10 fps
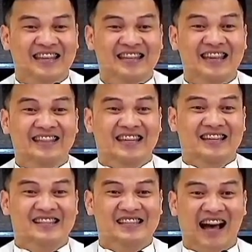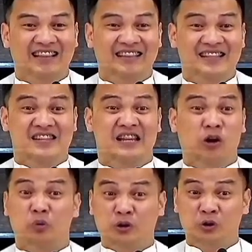tinitiis natin
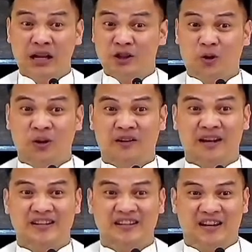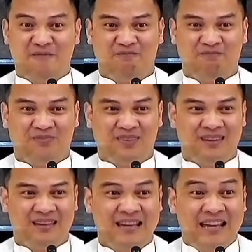sila. We do not tolerate them.
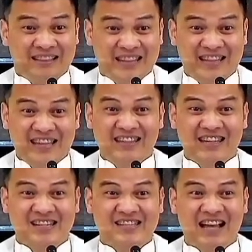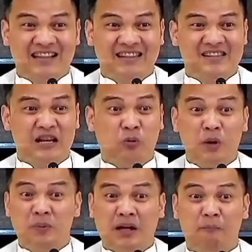Tinitiis natin sila.
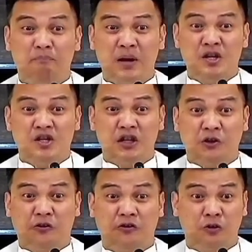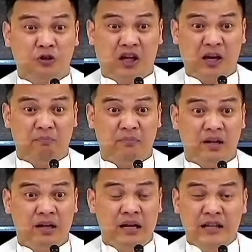We become patient to them.
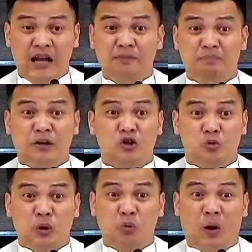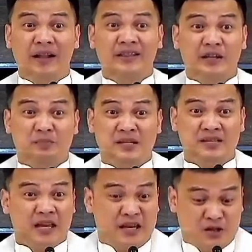Not because we want their
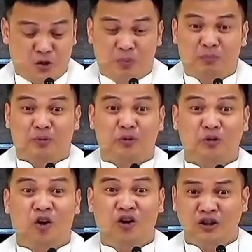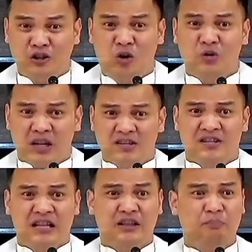mistakes to be prolonged. No,
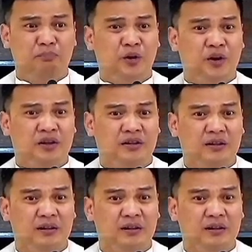that's not the point.